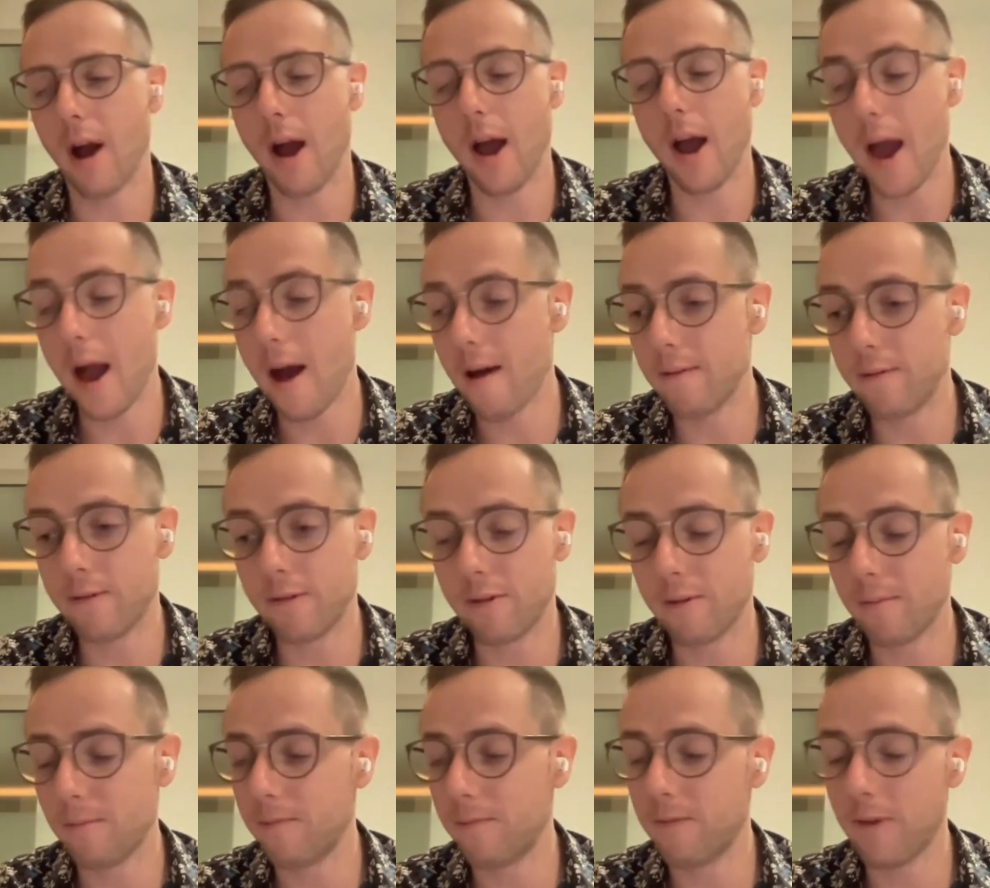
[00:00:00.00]
I have
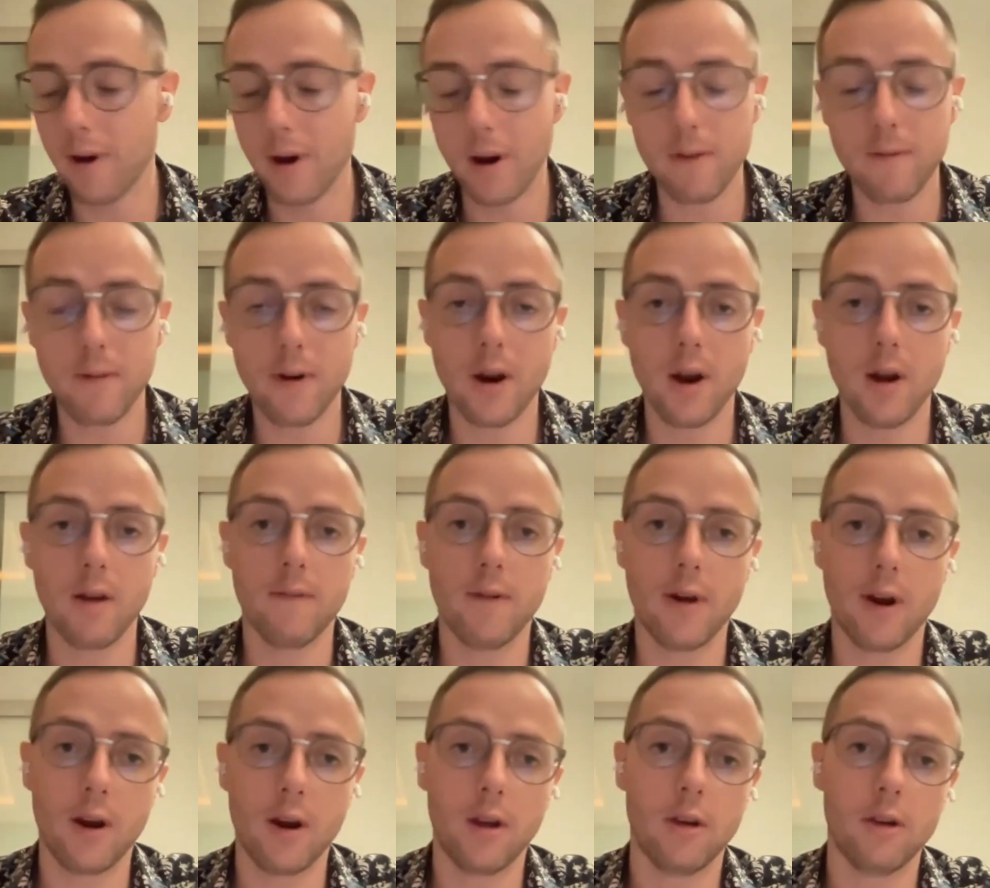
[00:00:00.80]
some very, very,
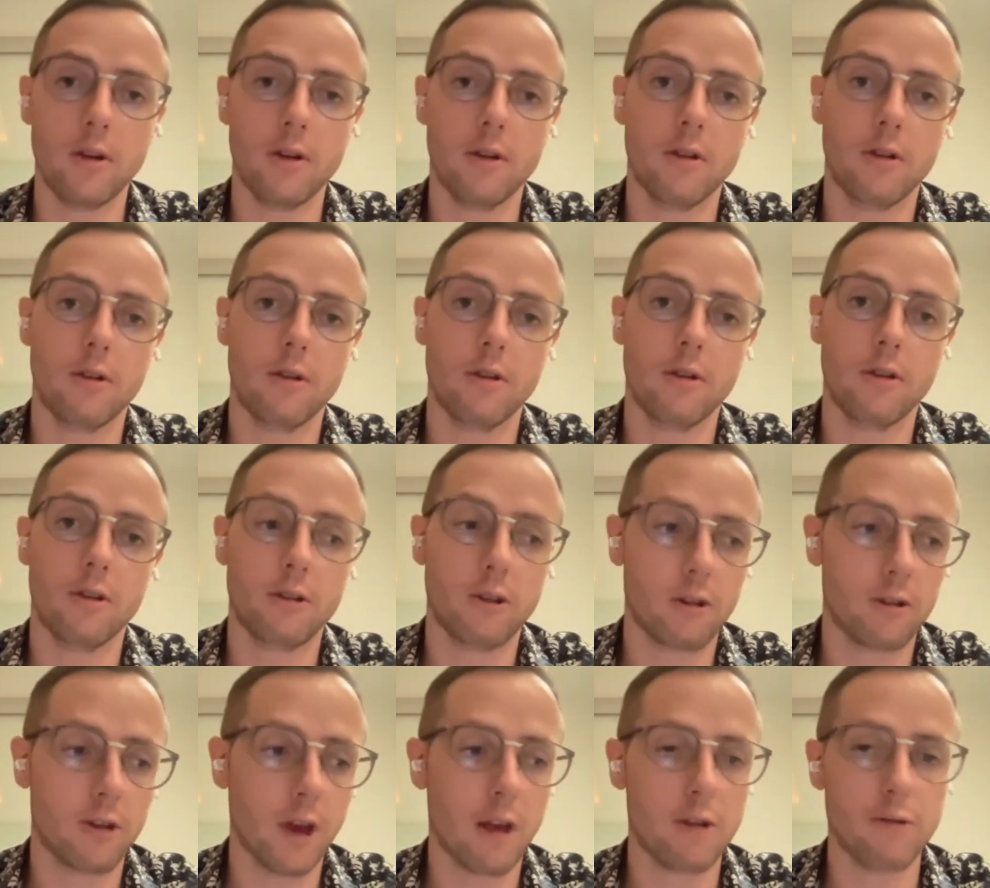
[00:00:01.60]
very
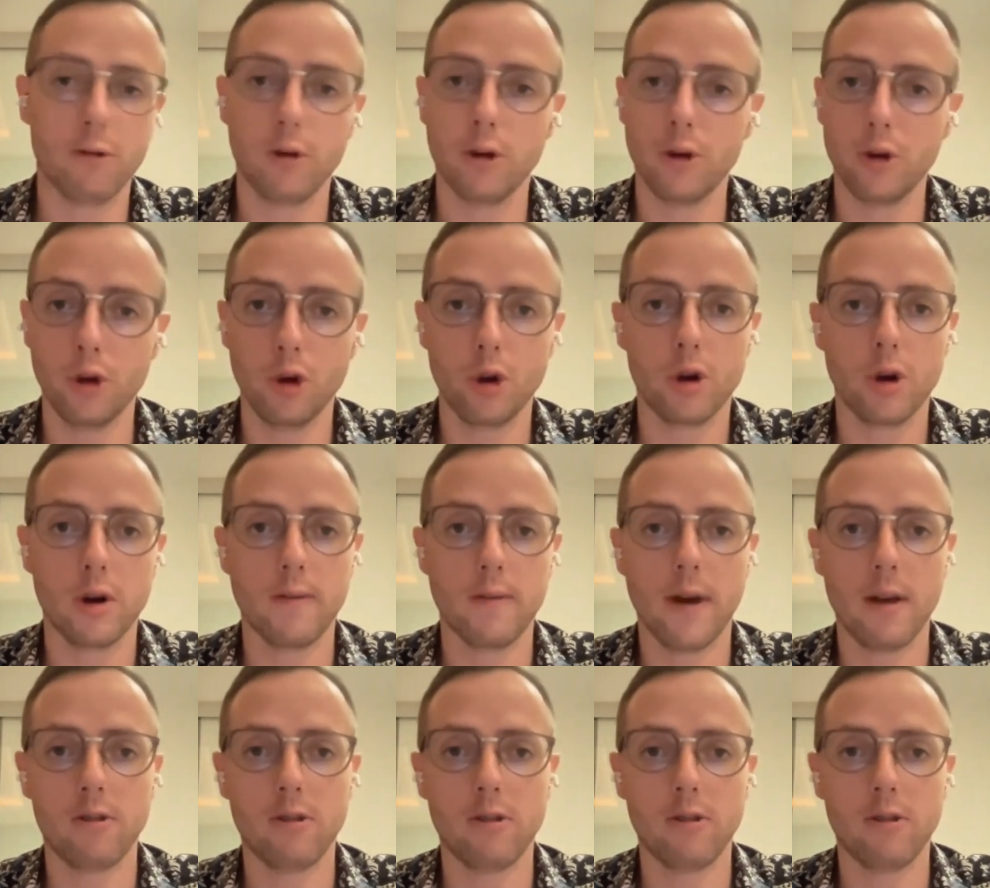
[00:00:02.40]
successful and lucrative
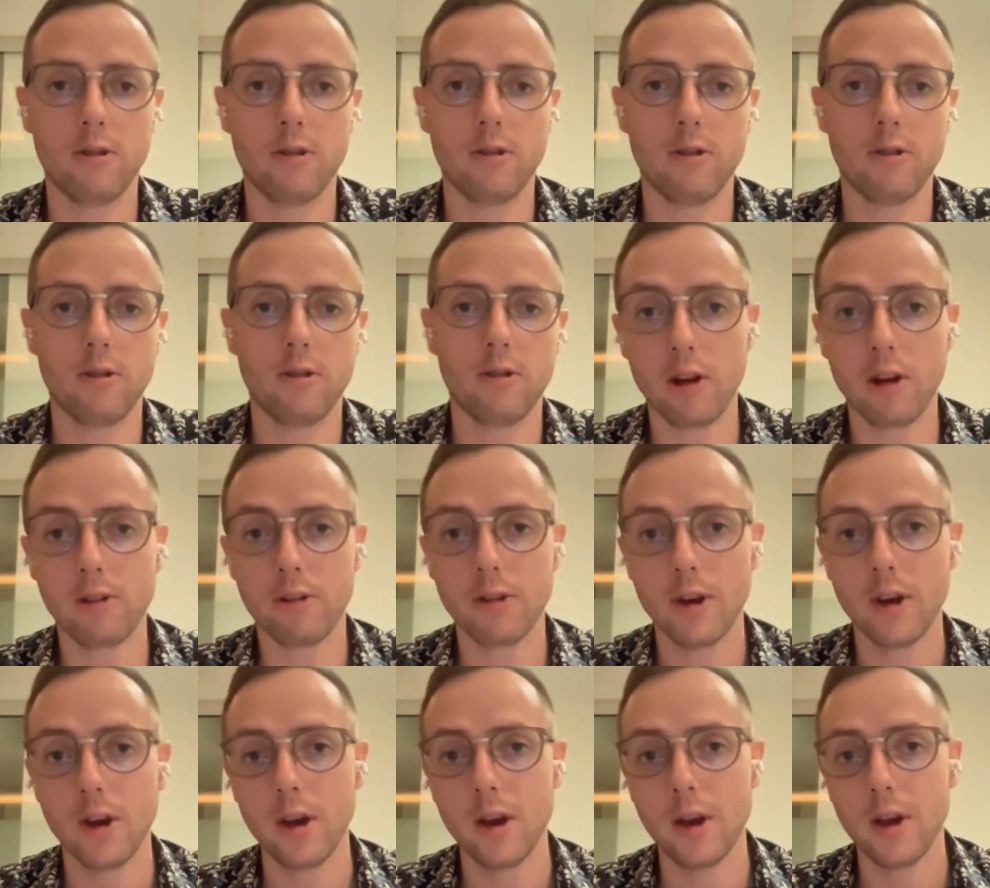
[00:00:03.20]
SEO
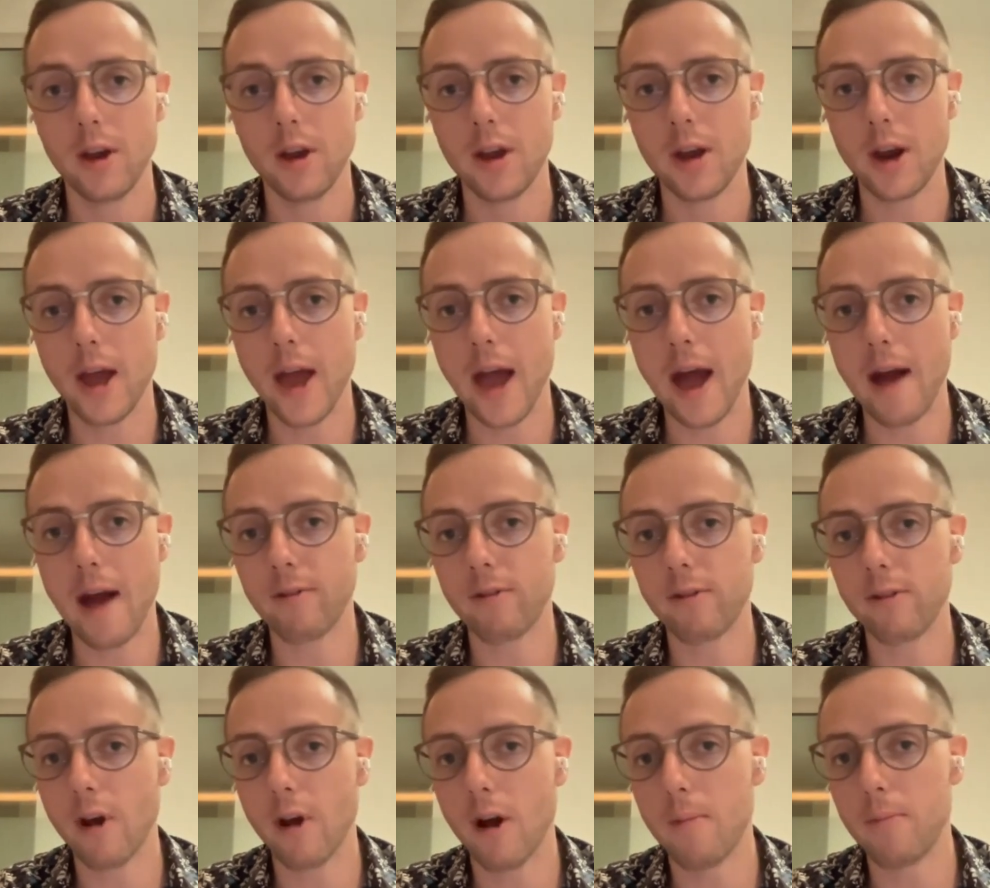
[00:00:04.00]
projects, and I
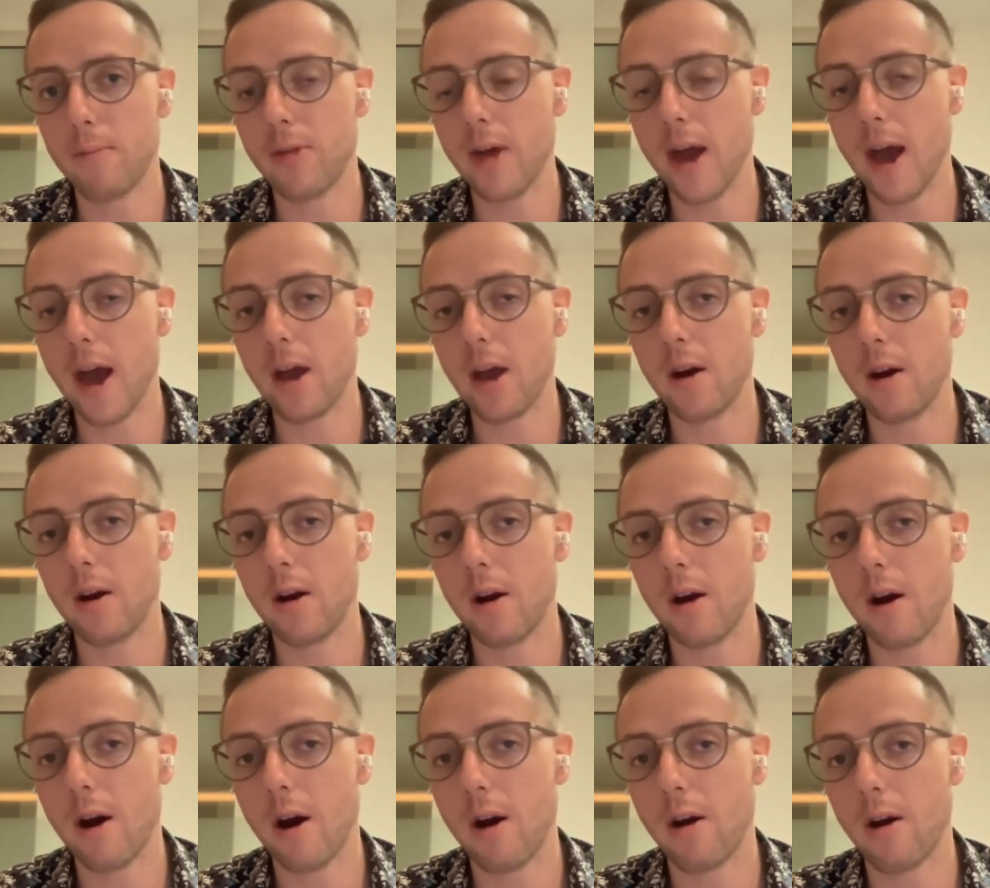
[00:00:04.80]
have some that
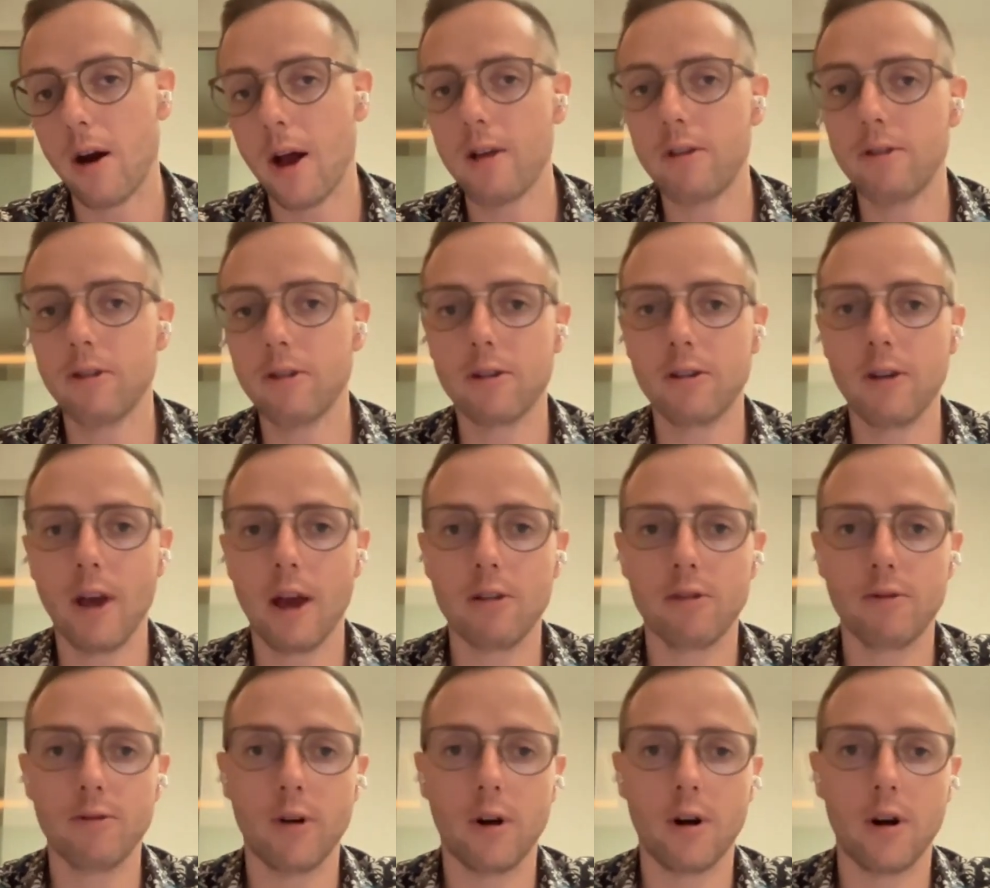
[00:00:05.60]
are less
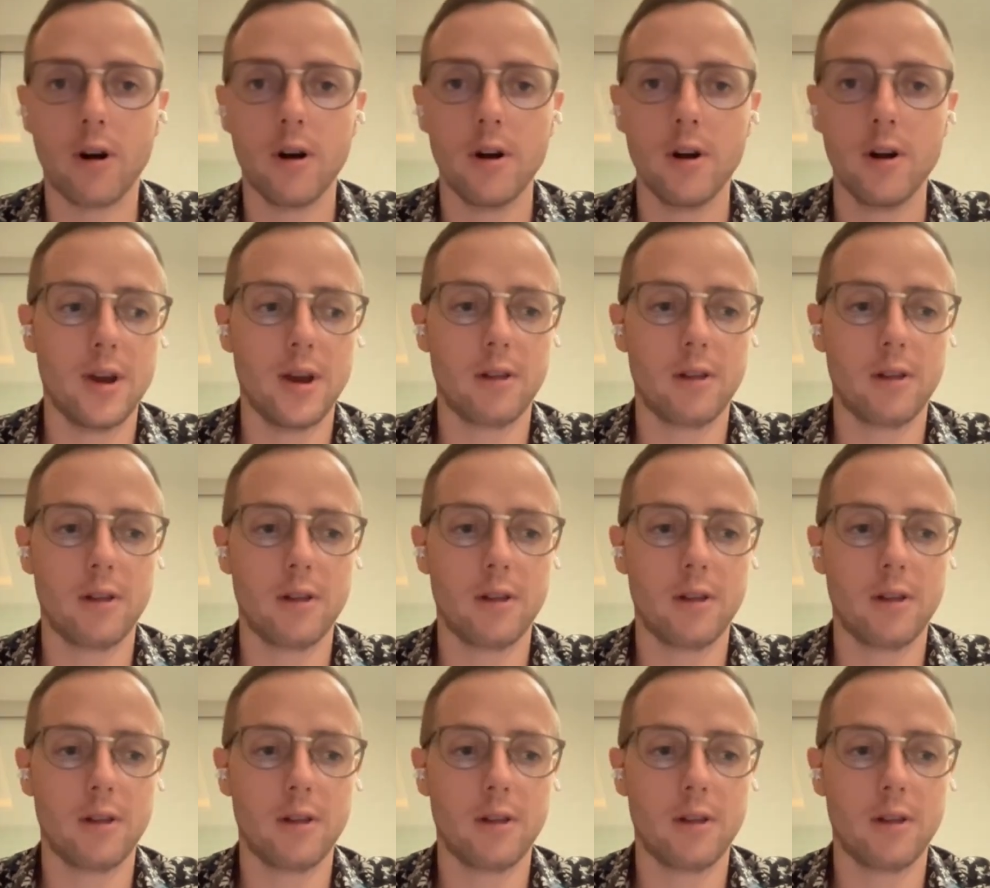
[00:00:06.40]
successful.